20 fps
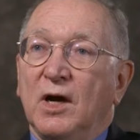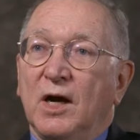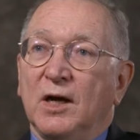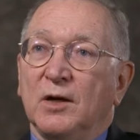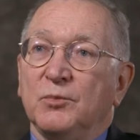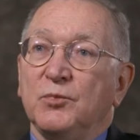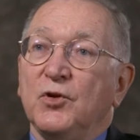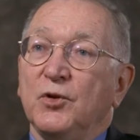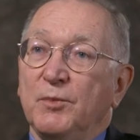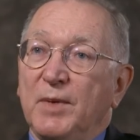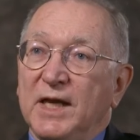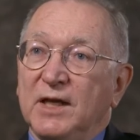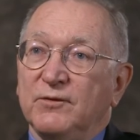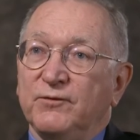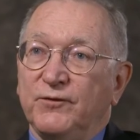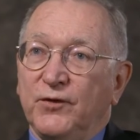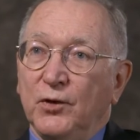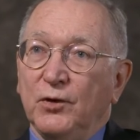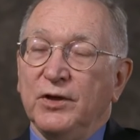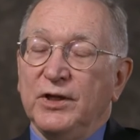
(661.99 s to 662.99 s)
uh, to make
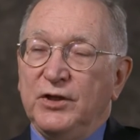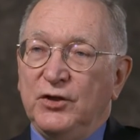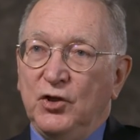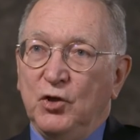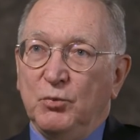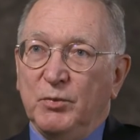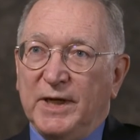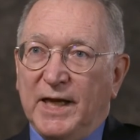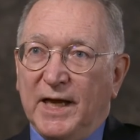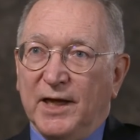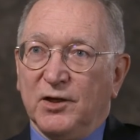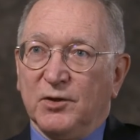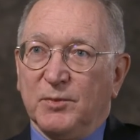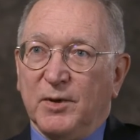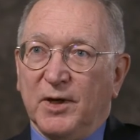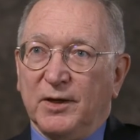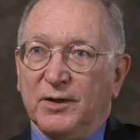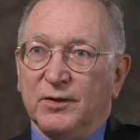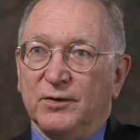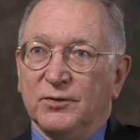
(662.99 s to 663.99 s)
fully human
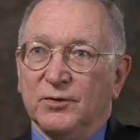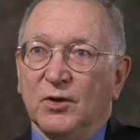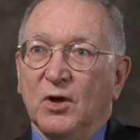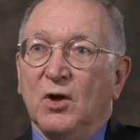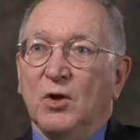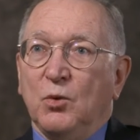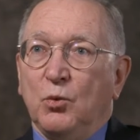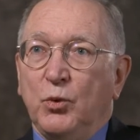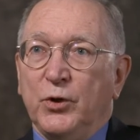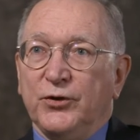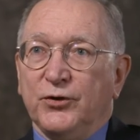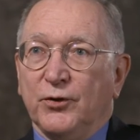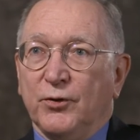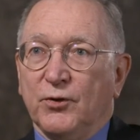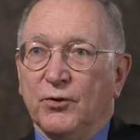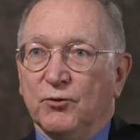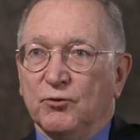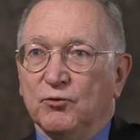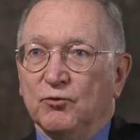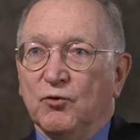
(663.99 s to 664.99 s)
antibodies, which are
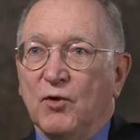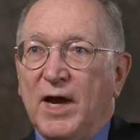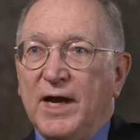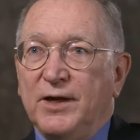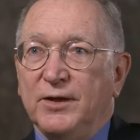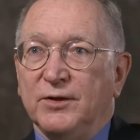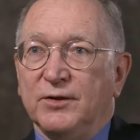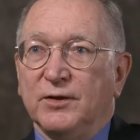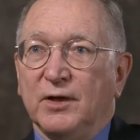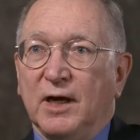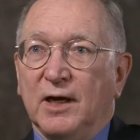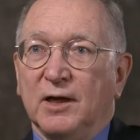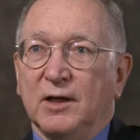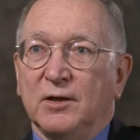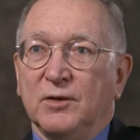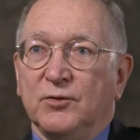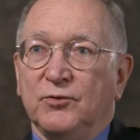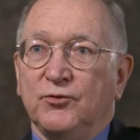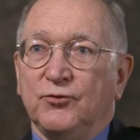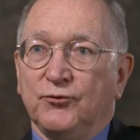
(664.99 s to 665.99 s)
the right
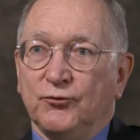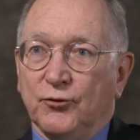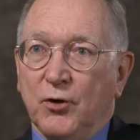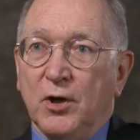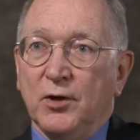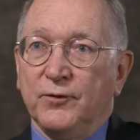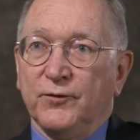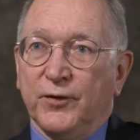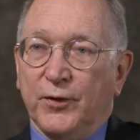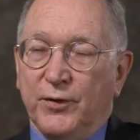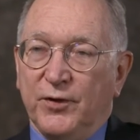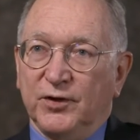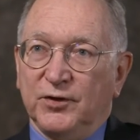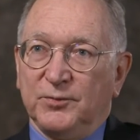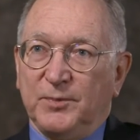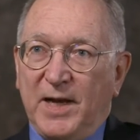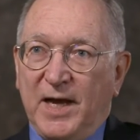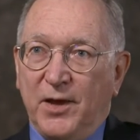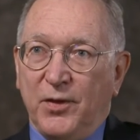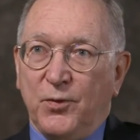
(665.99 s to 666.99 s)
uh, drug for
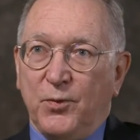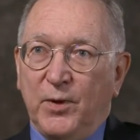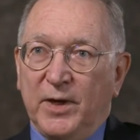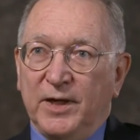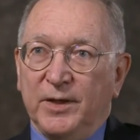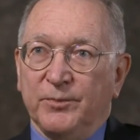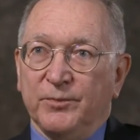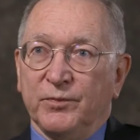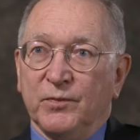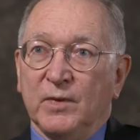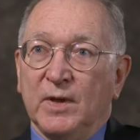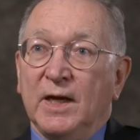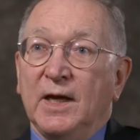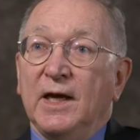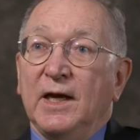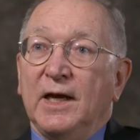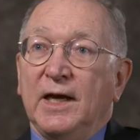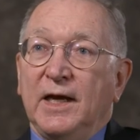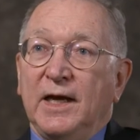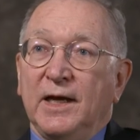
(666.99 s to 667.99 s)
this pathway.
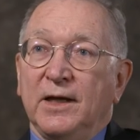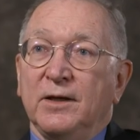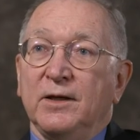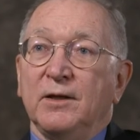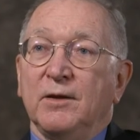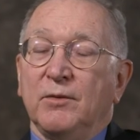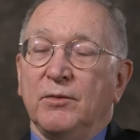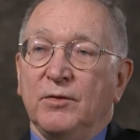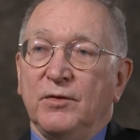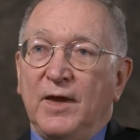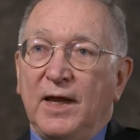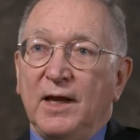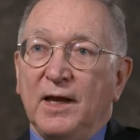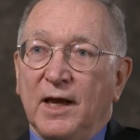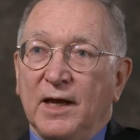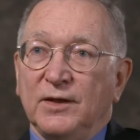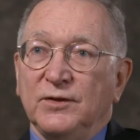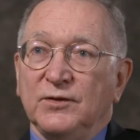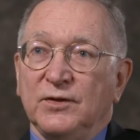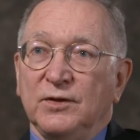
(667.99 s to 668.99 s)
And they
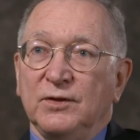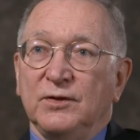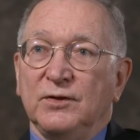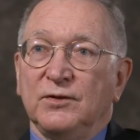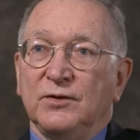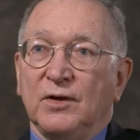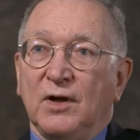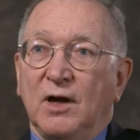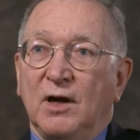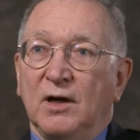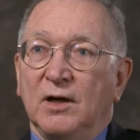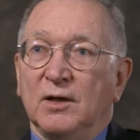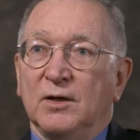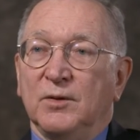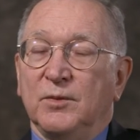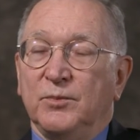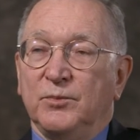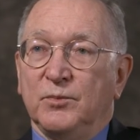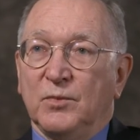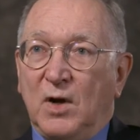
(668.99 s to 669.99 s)
licensed
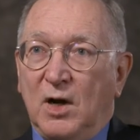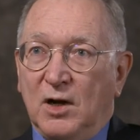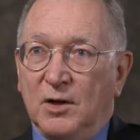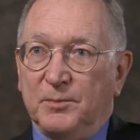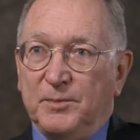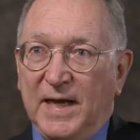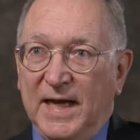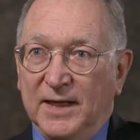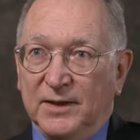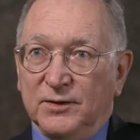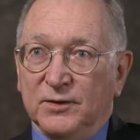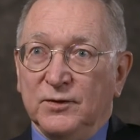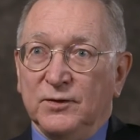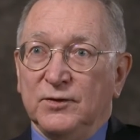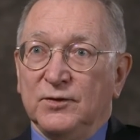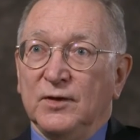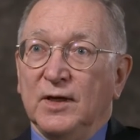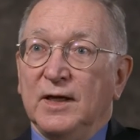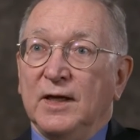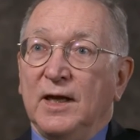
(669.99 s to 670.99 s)
uh, our
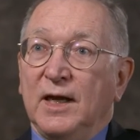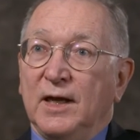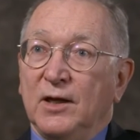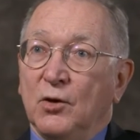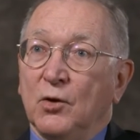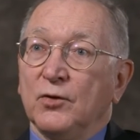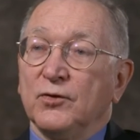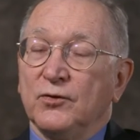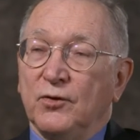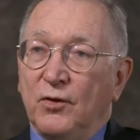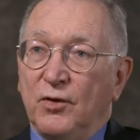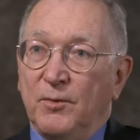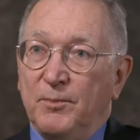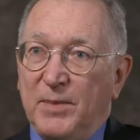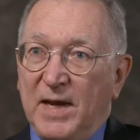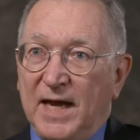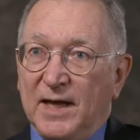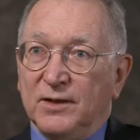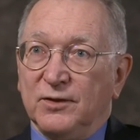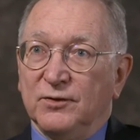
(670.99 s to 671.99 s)
patents and also the
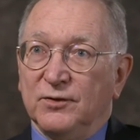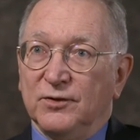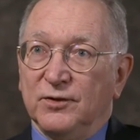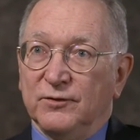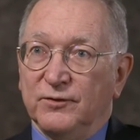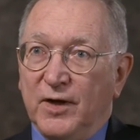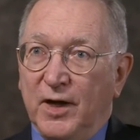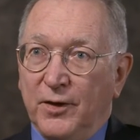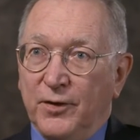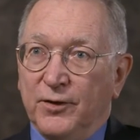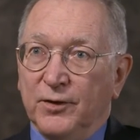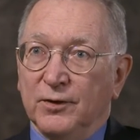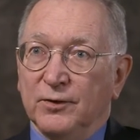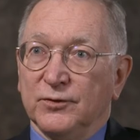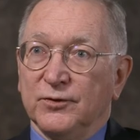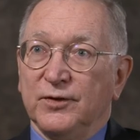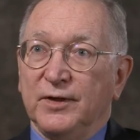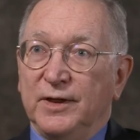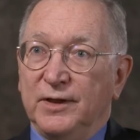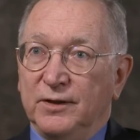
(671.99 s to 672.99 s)
patents of
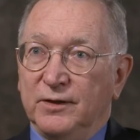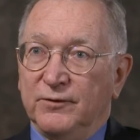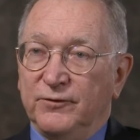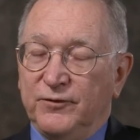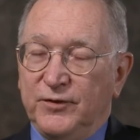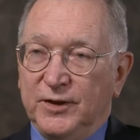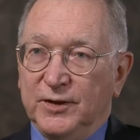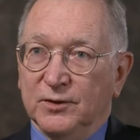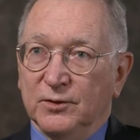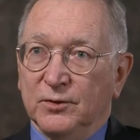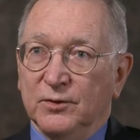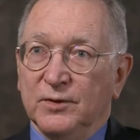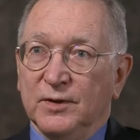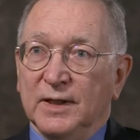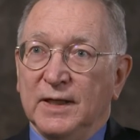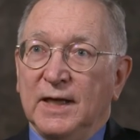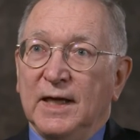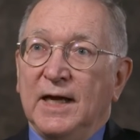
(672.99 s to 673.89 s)
others in the field